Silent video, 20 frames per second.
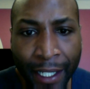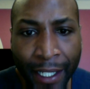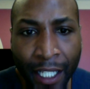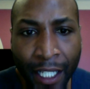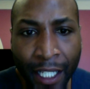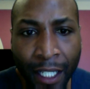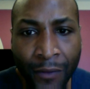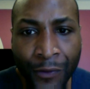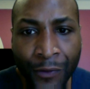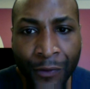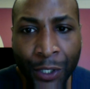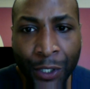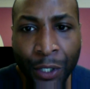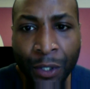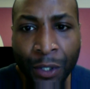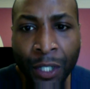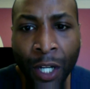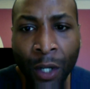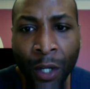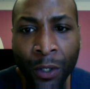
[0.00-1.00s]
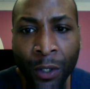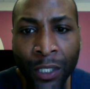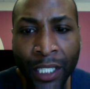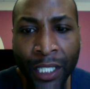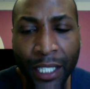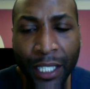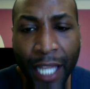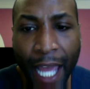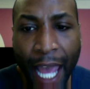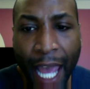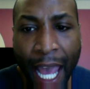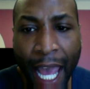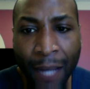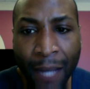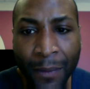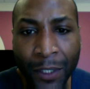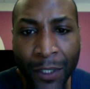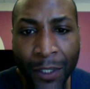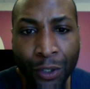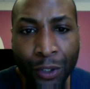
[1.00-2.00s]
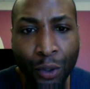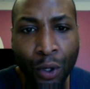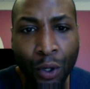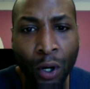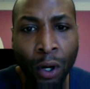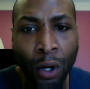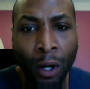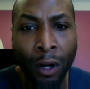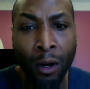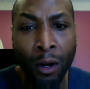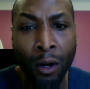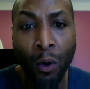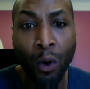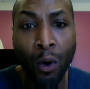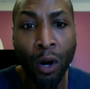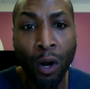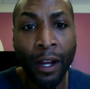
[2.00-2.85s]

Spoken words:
if you go to the App Store or